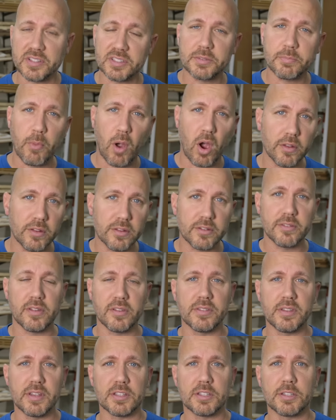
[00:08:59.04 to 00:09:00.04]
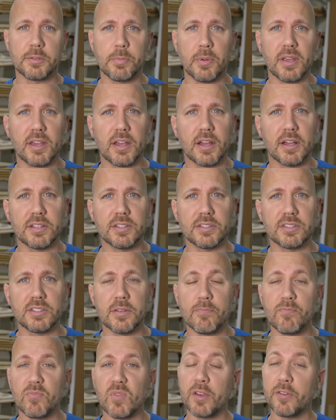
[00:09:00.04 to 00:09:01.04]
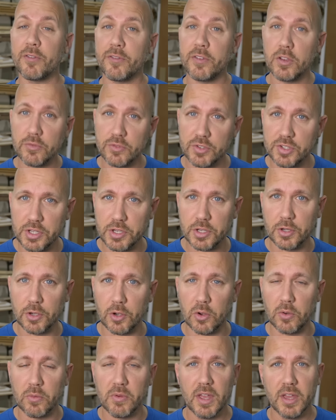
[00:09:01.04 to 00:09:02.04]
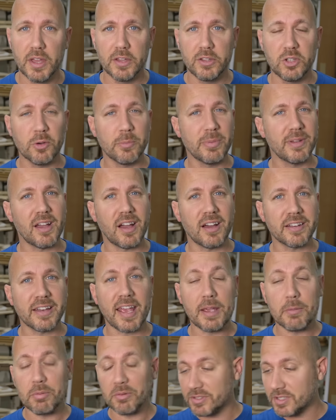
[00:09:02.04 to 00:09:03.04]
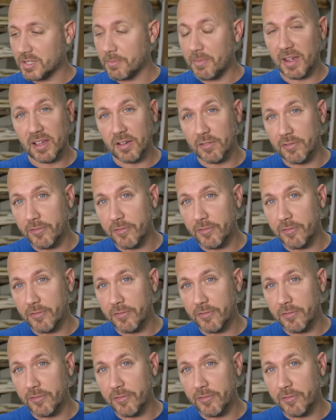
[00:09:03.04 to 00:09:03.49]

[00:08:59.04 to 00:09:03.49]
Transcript: smaller than this, because if you do, you'll be unable to make a